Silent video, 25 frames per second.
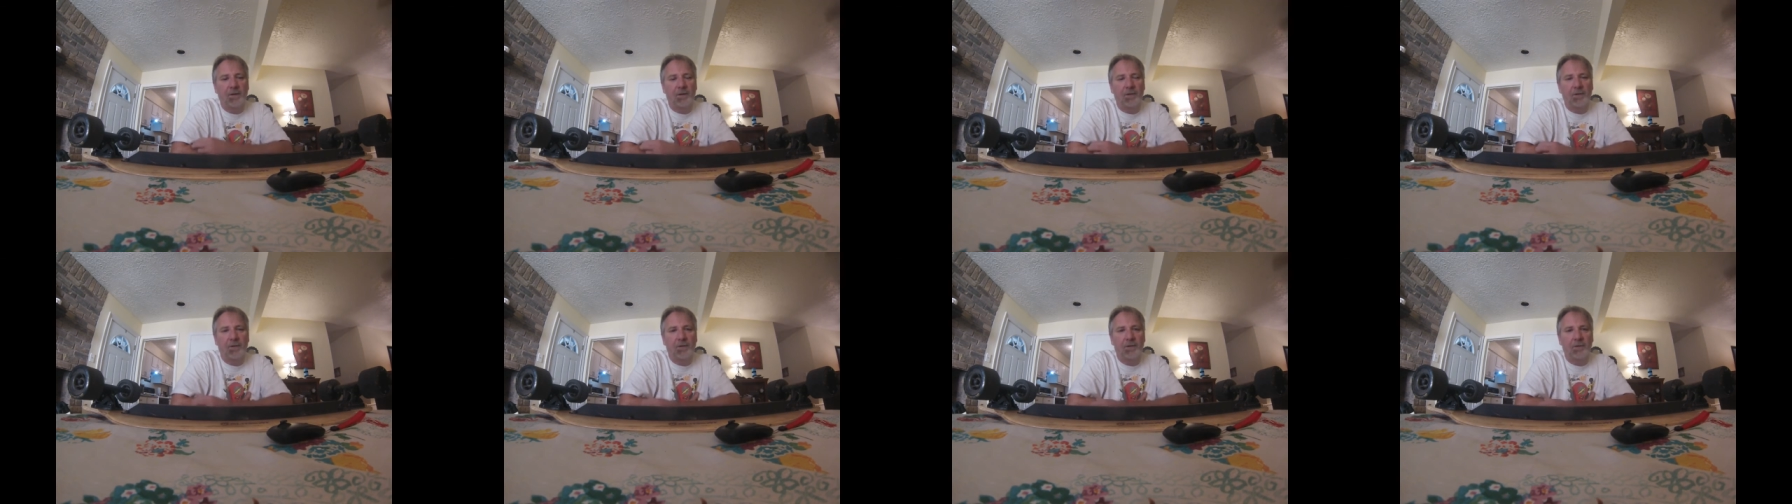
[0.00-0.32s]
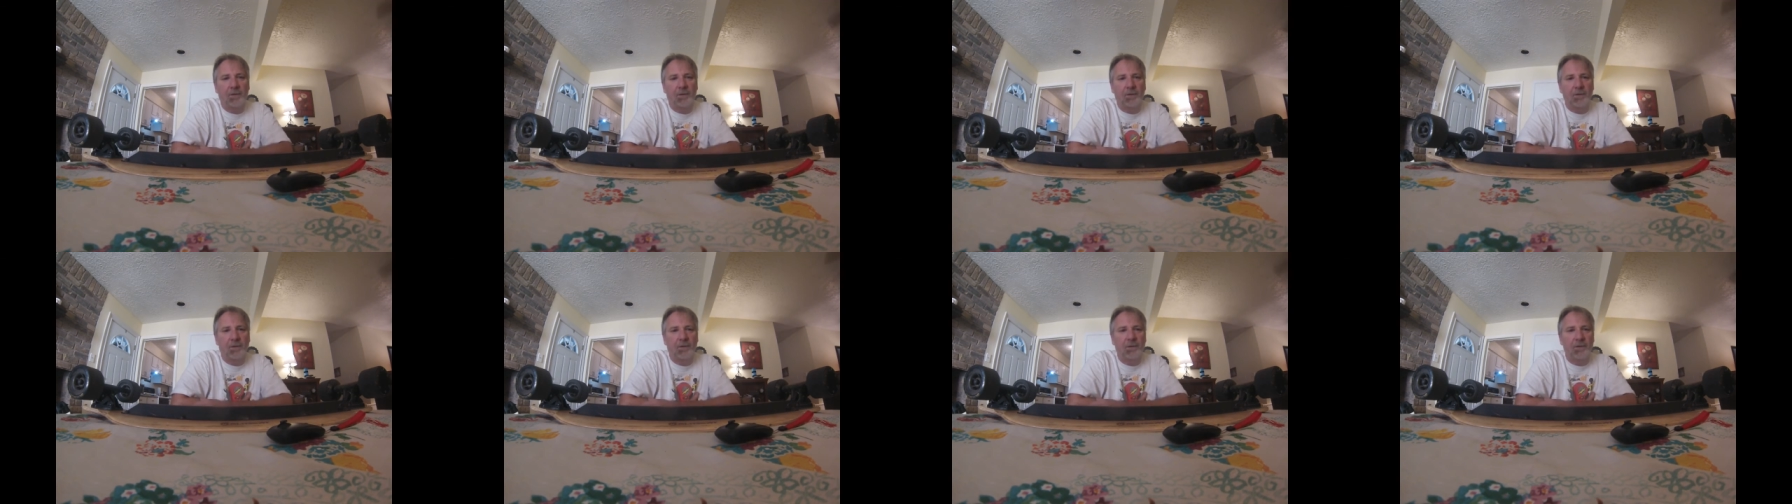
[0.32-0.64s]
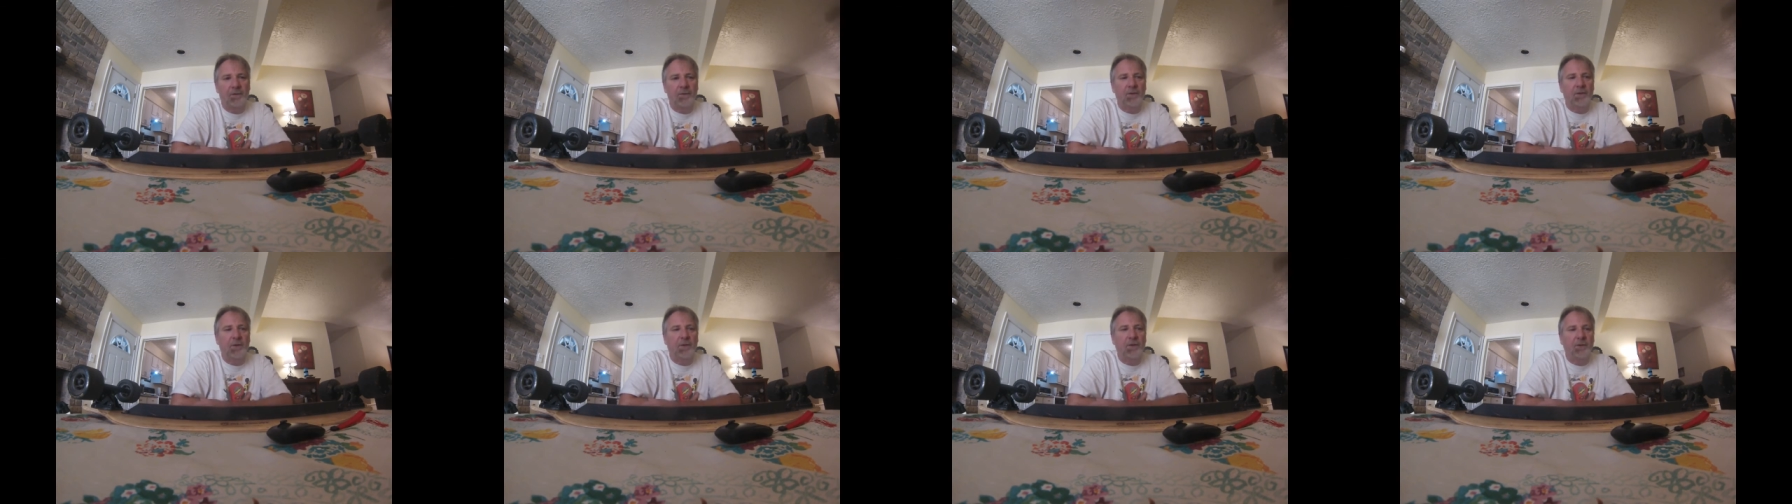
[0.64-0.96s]
to their
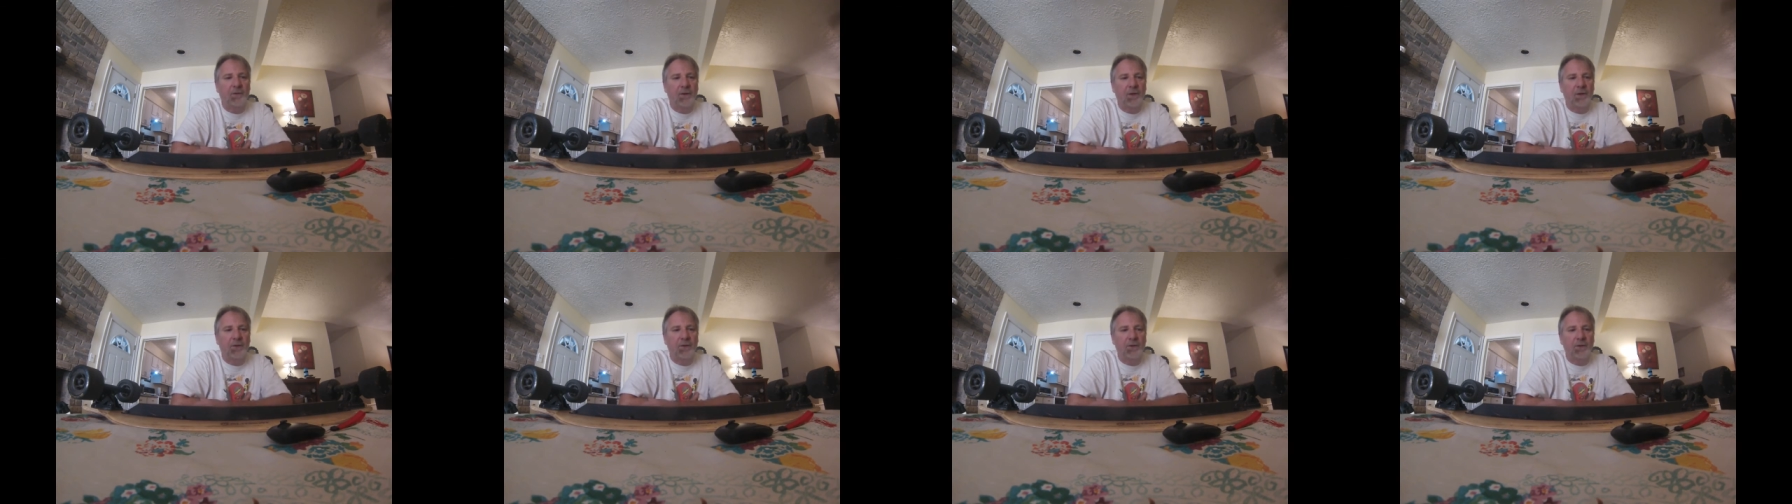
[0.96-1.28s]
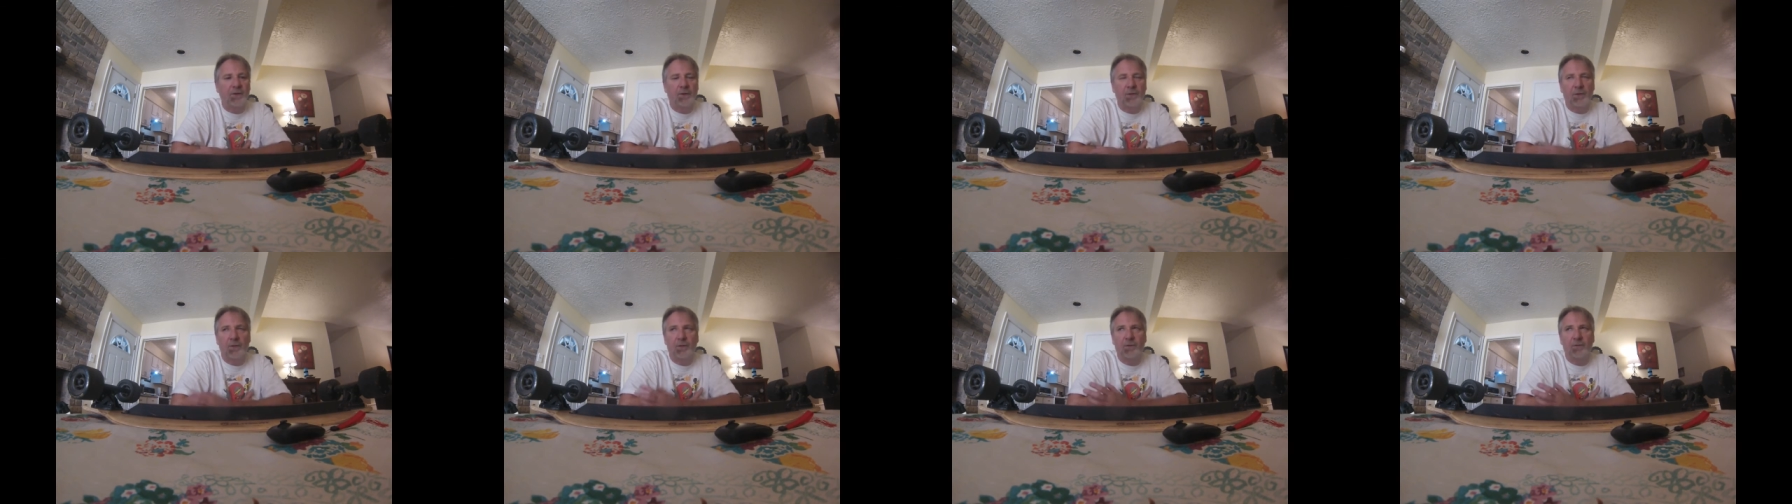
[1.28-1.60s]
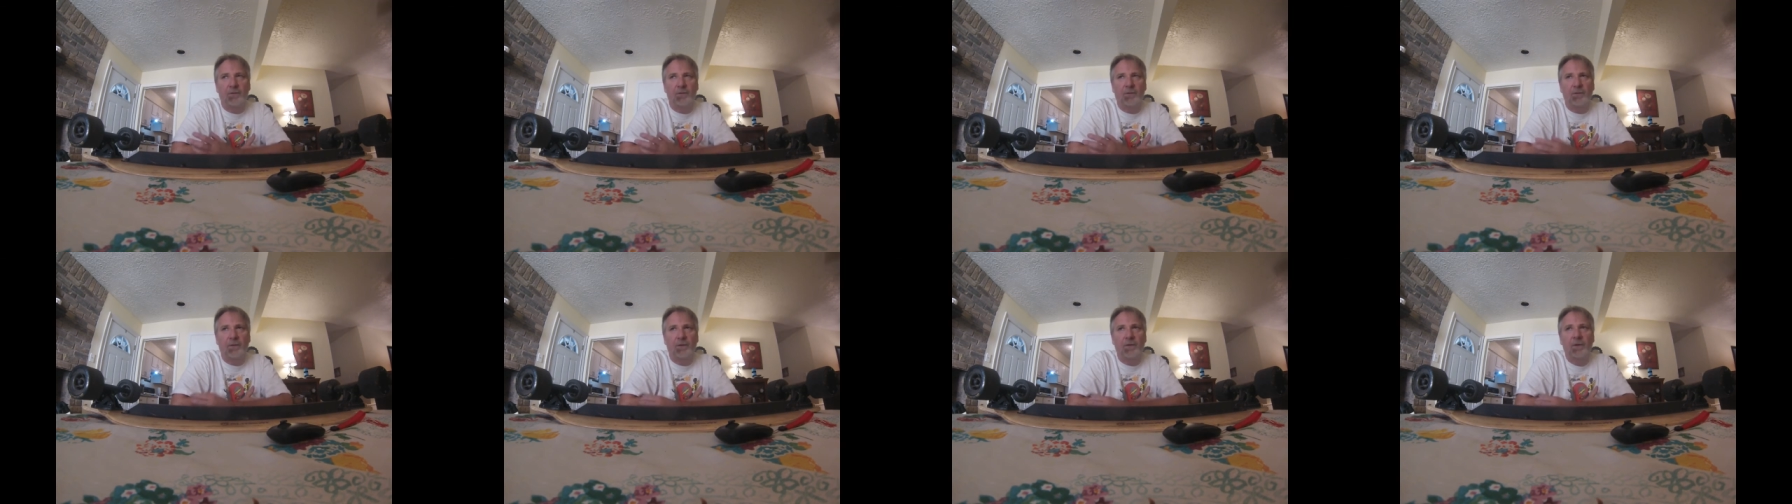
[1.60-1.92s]
new Generation 2
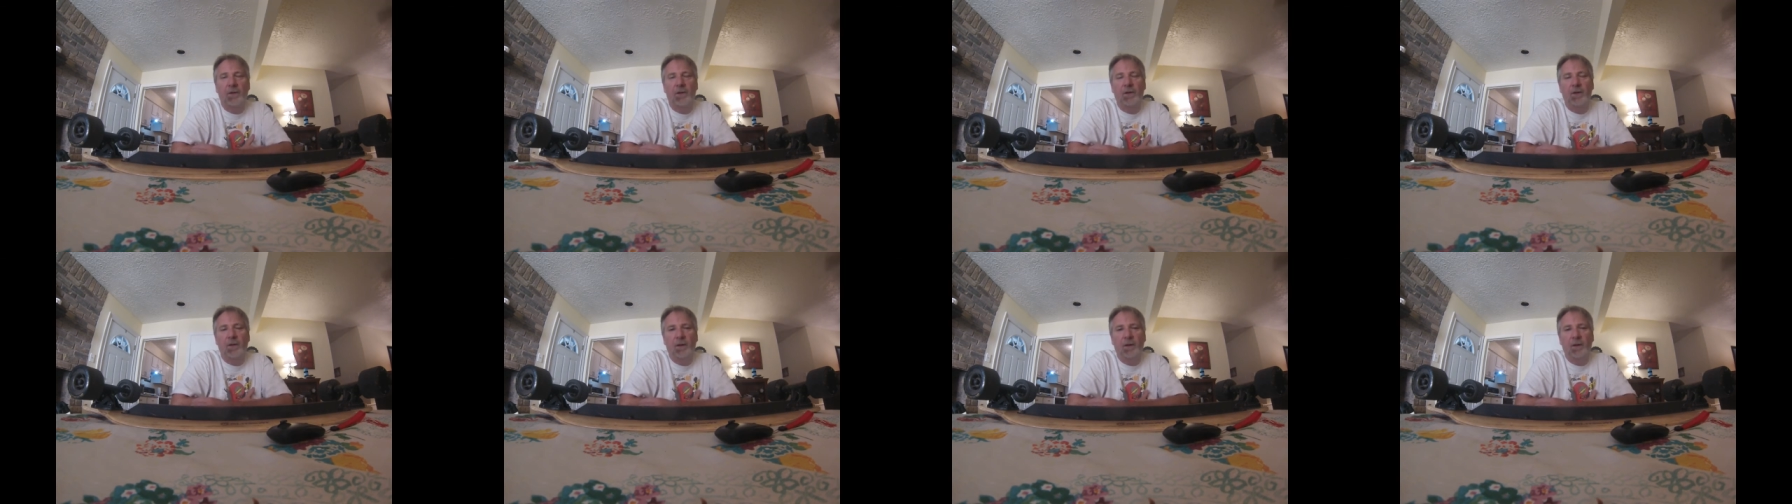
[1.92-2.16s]
for